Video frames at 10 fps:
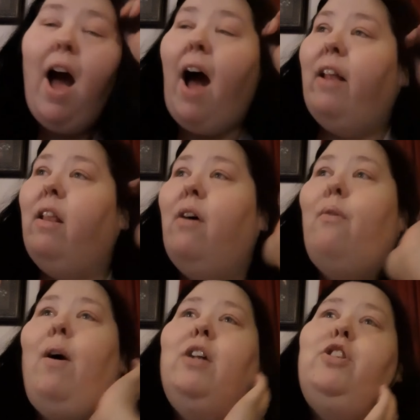I love
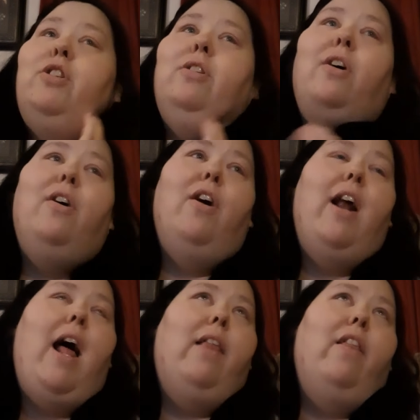watching her,
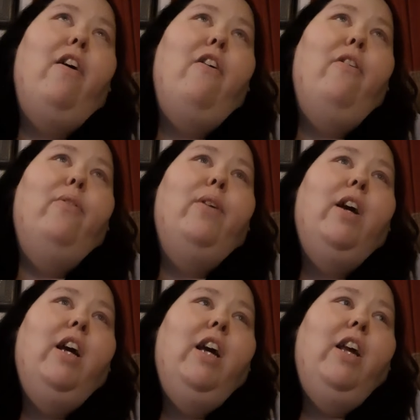and I love
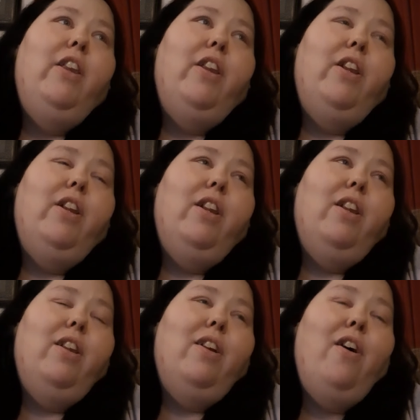
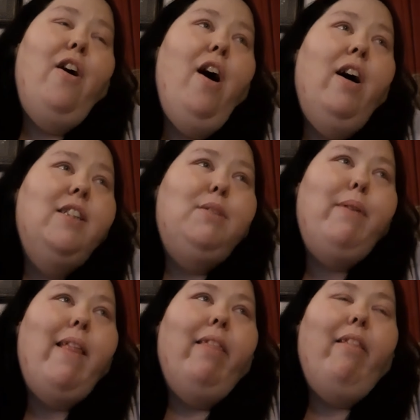her
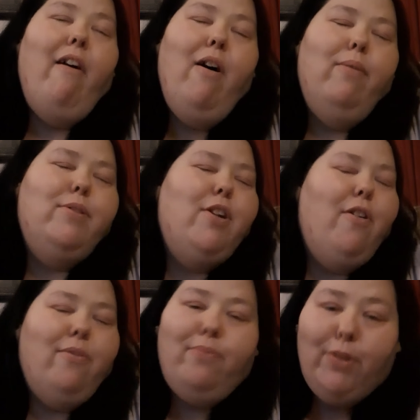husband loves
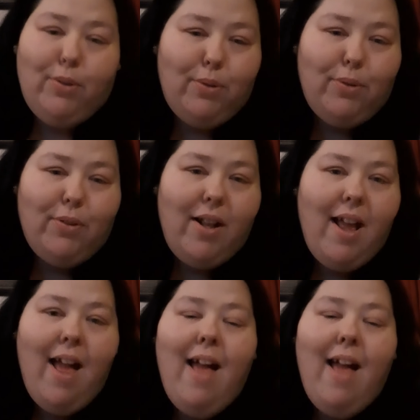her food.